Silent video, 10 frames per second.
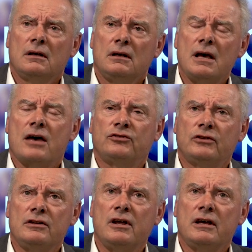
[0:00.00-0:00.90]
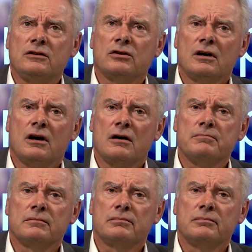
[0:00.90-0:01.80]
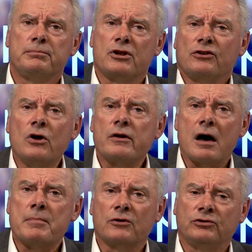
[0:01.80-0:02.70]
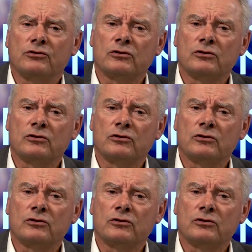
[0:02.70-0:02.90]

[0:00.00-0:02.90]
Yes, indeed. But there's no doubt about it.